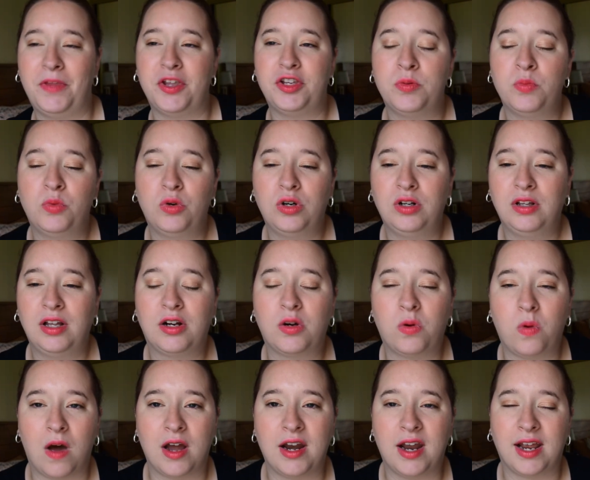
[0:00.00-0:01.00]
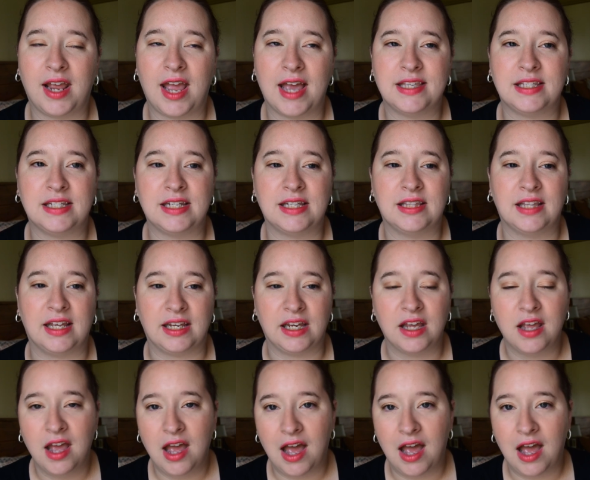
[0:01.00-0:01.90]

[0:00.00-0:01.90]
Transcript: It's more aquatic as in like